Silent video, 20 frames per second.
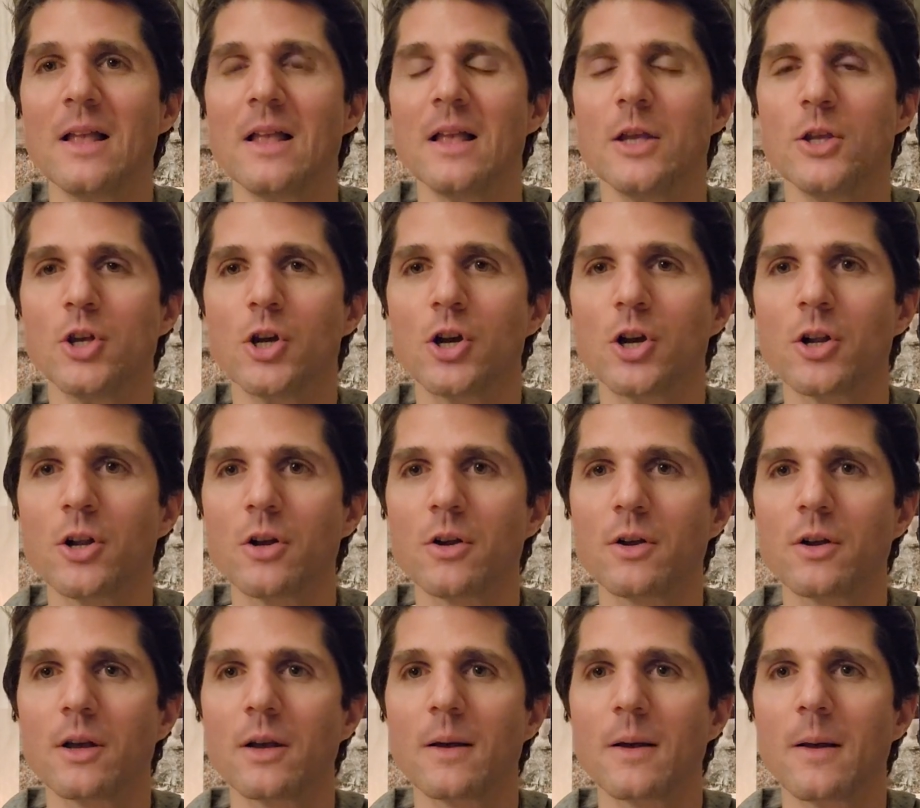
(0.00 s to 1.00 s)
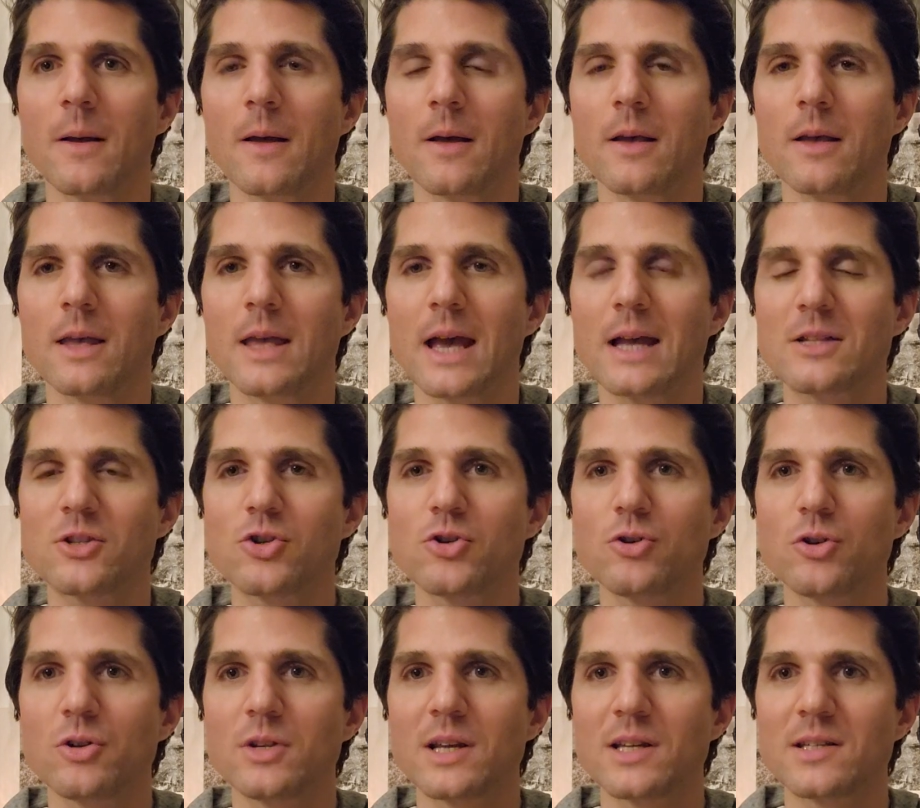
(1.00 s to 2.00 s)
You're going to get to
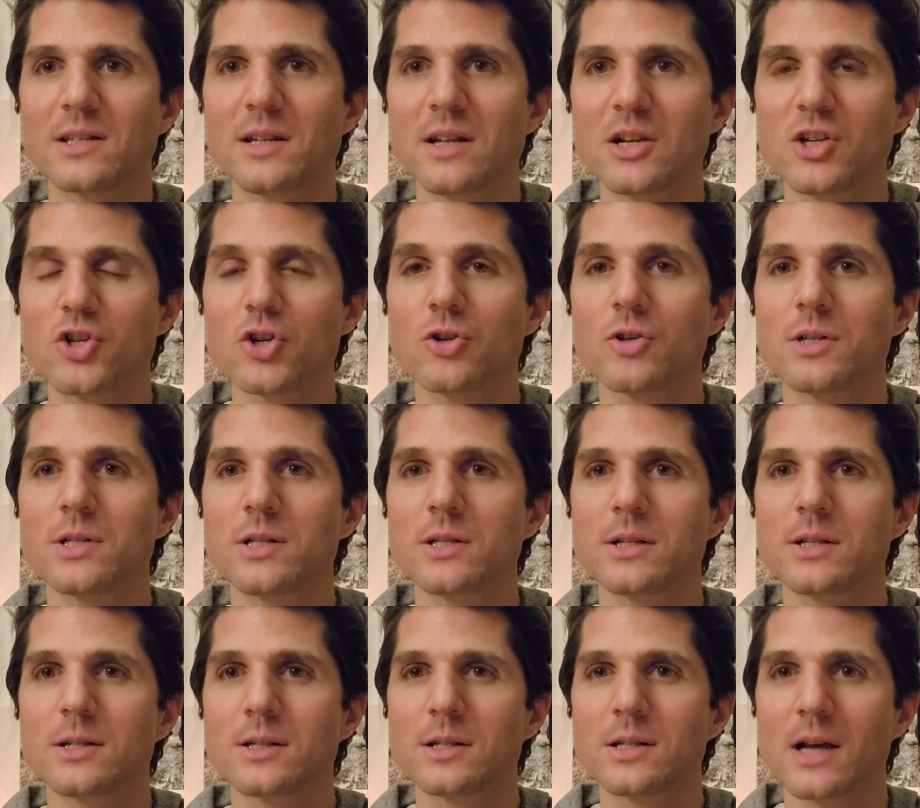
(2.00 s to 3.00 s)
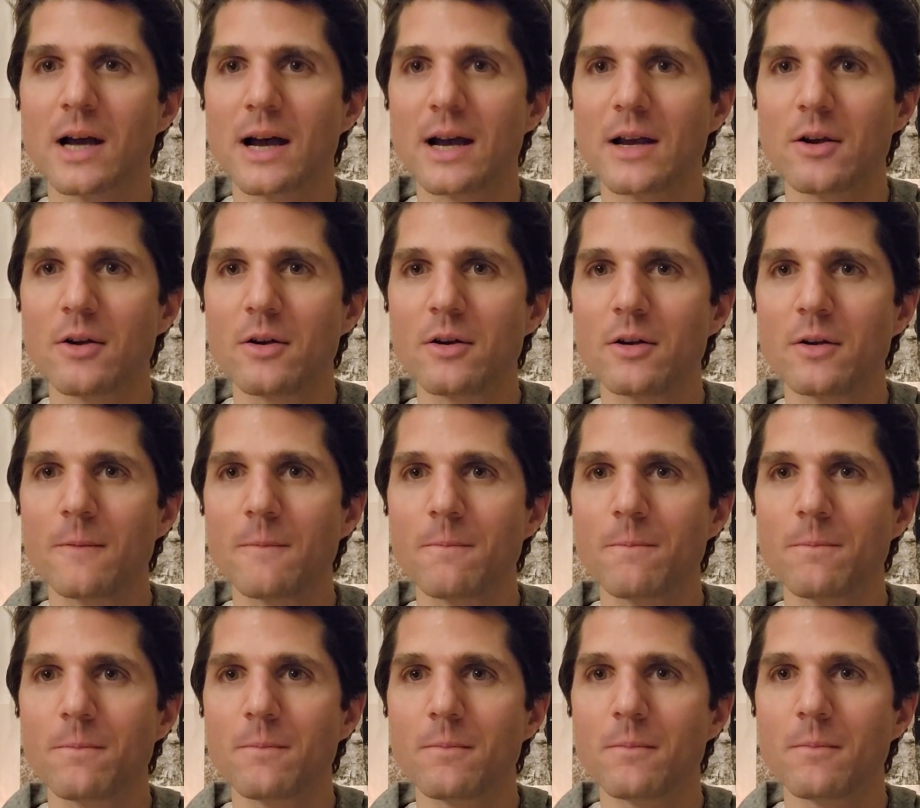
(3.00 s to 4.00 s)
your destination tired,
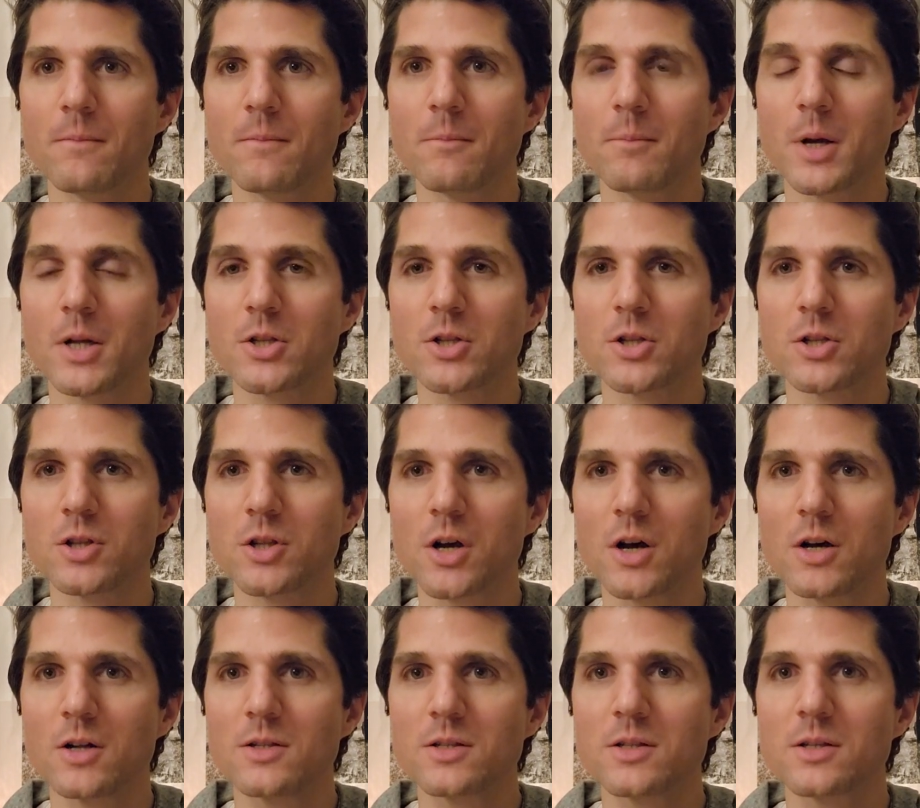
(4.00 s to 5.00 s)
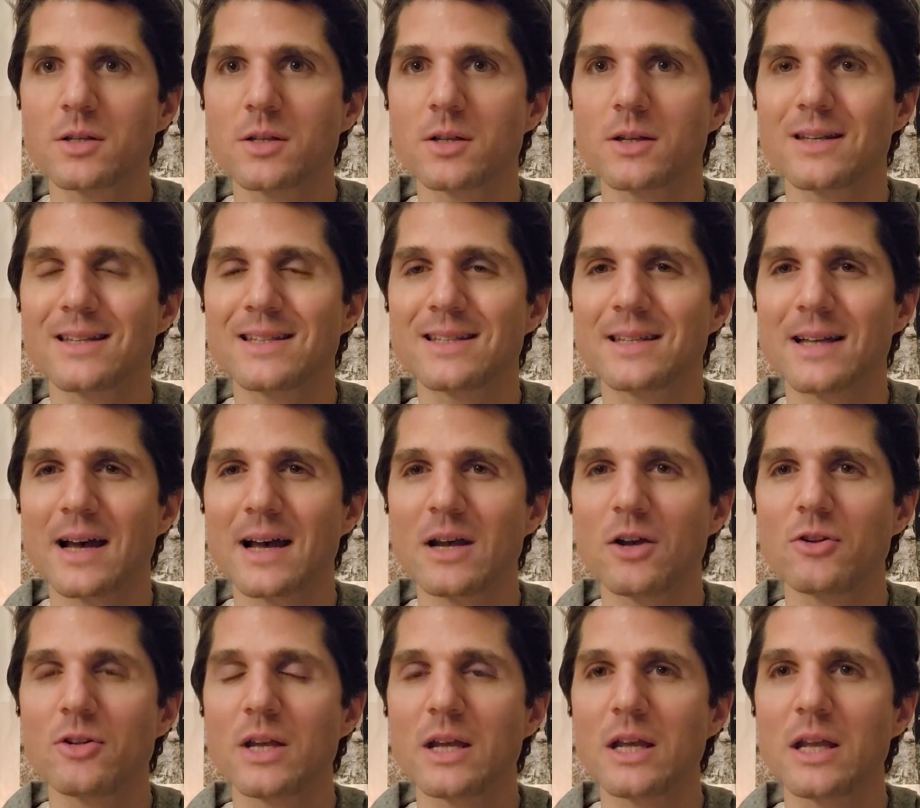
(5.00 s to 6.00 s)
but not
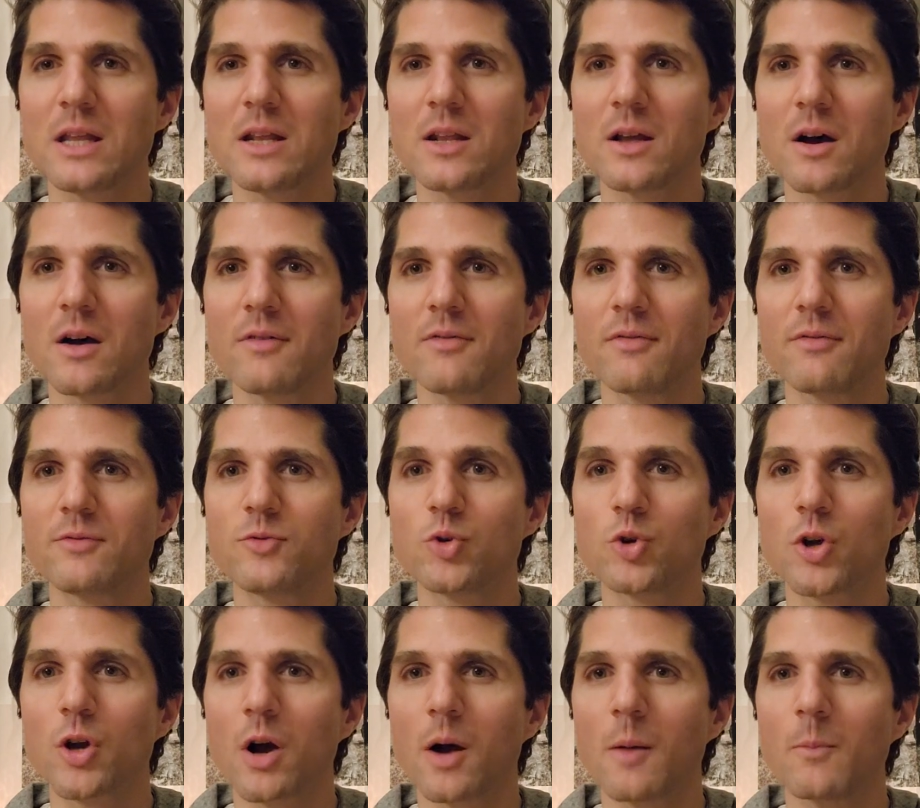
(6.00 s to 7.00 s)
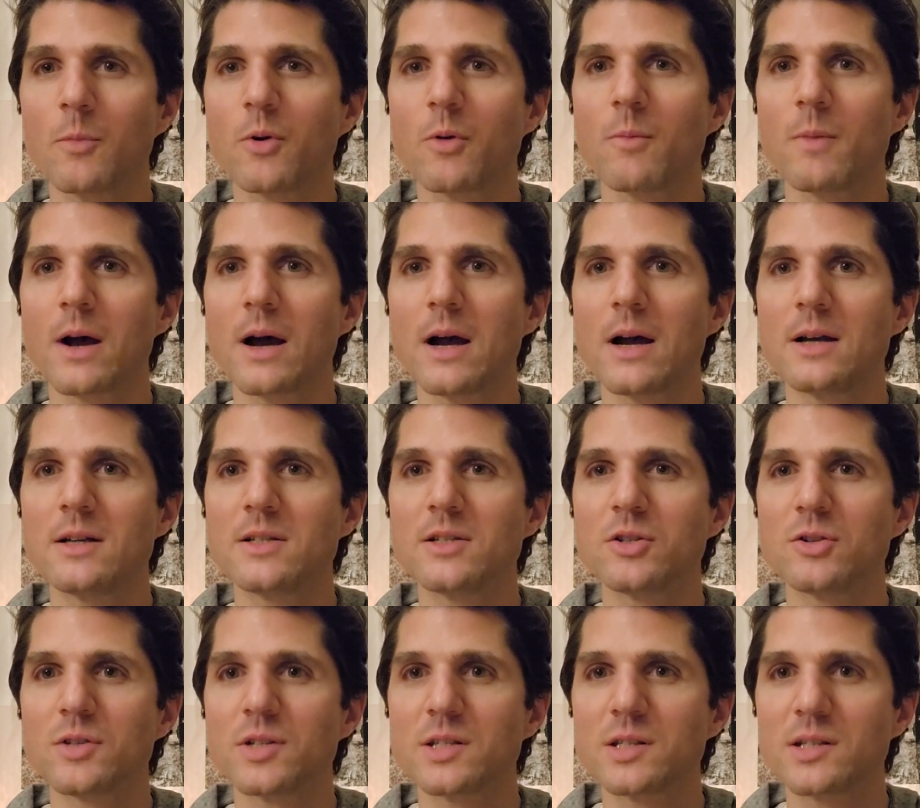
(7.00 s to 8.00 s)
tired enough to compromise
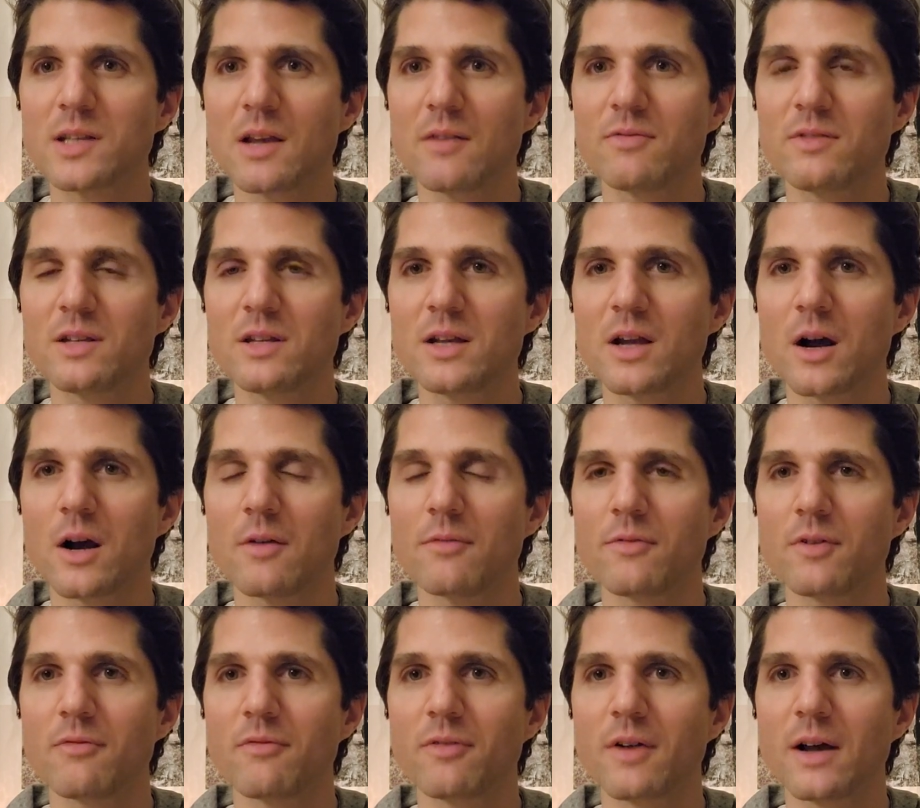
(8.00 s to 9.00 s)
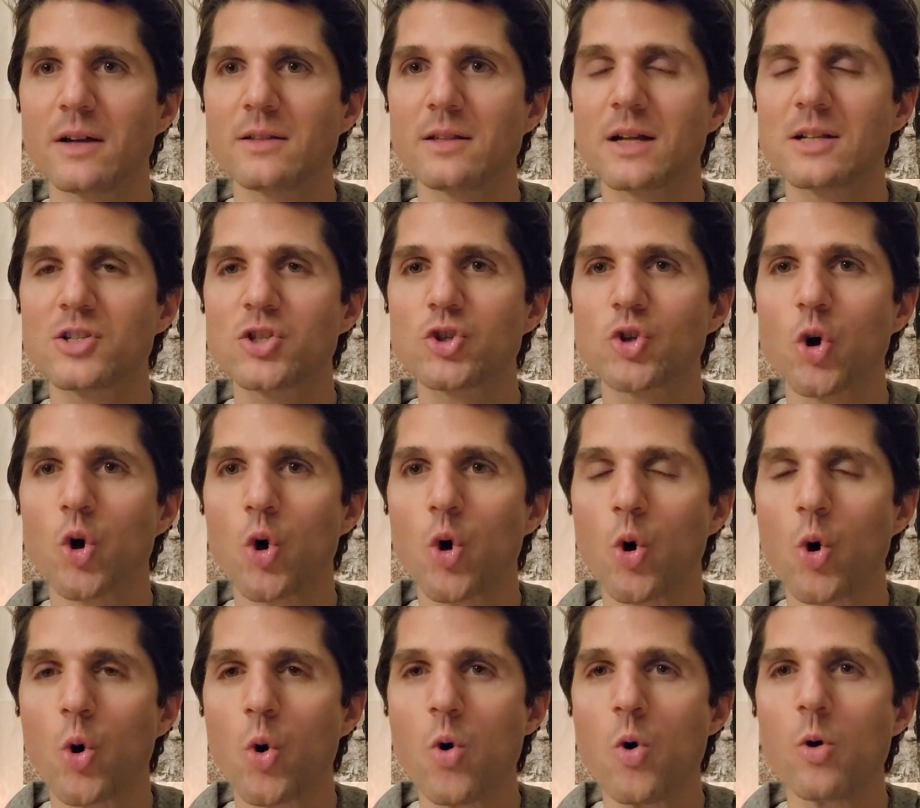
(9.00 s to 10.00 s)
the safety of the flight. That's the
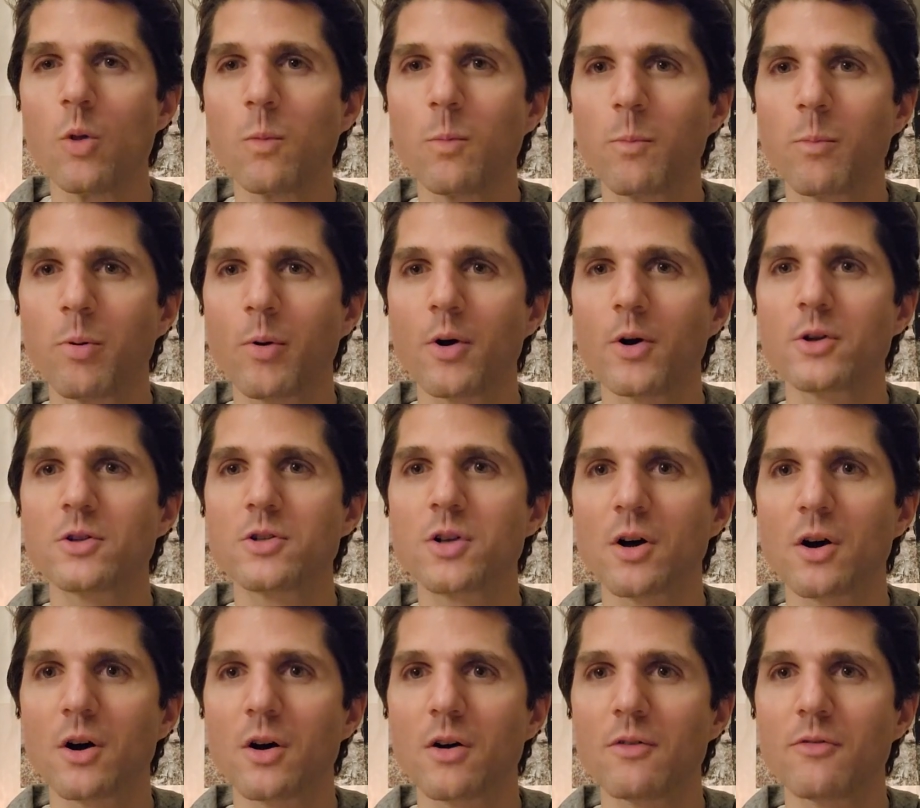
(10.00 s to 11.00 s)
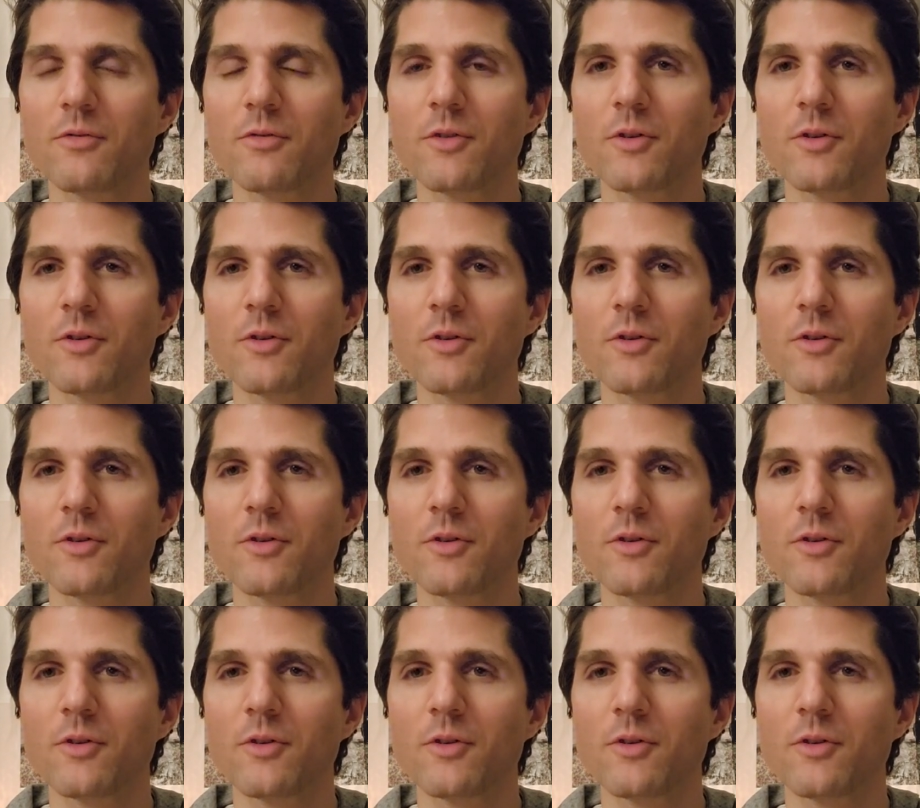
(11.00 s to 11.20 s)
whole point of